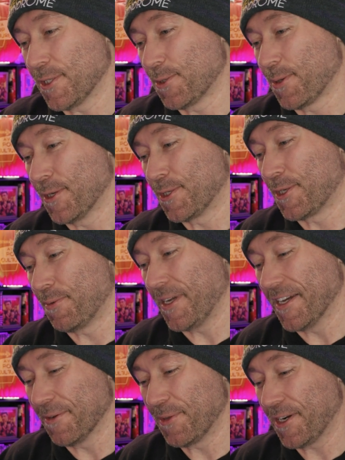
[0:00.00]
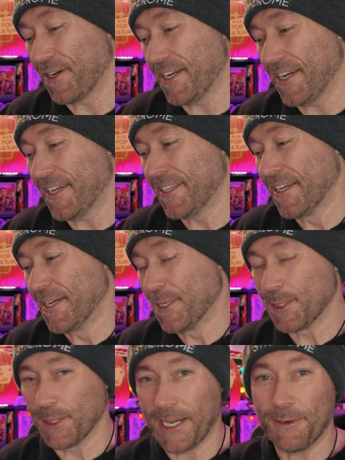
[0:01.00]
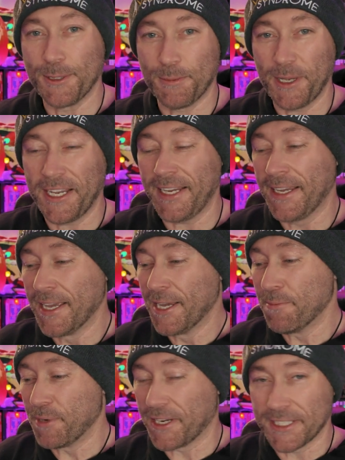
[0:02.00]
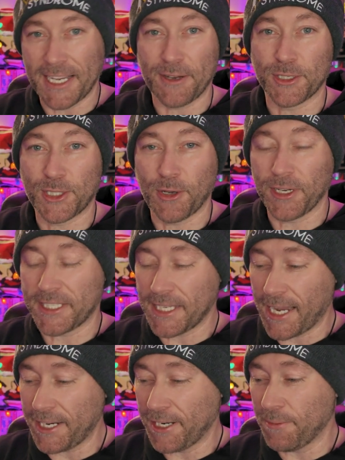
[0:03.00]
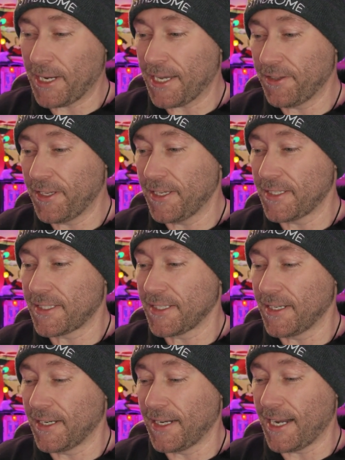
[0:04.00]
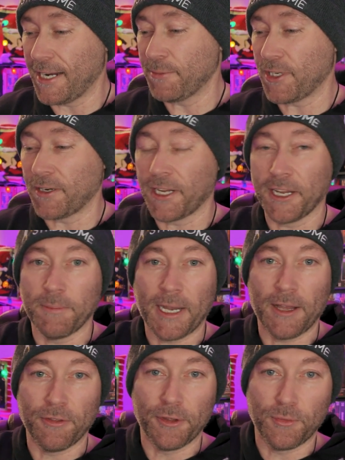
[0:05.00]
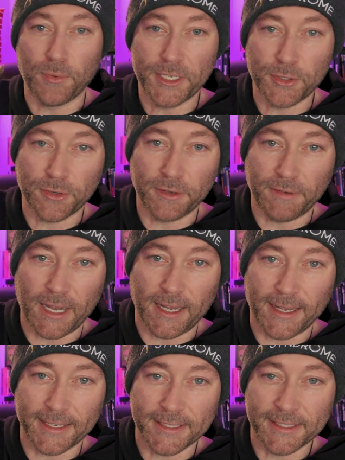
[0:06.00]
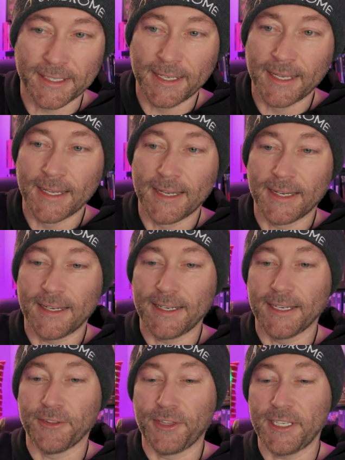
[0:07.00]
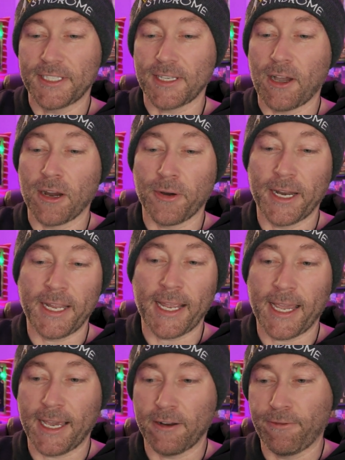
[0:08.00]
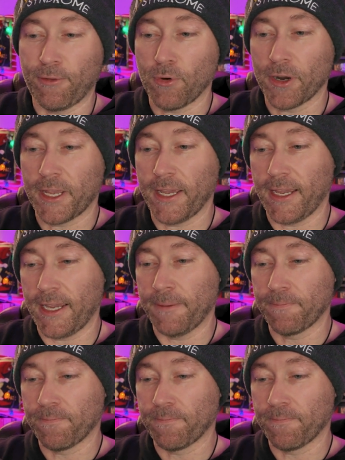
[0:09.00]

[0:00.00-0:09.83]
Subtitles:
supposed to be up there yet. So that was me because I was so excited about this. I'm talking about The Wizard of Oz. This already had a 4K,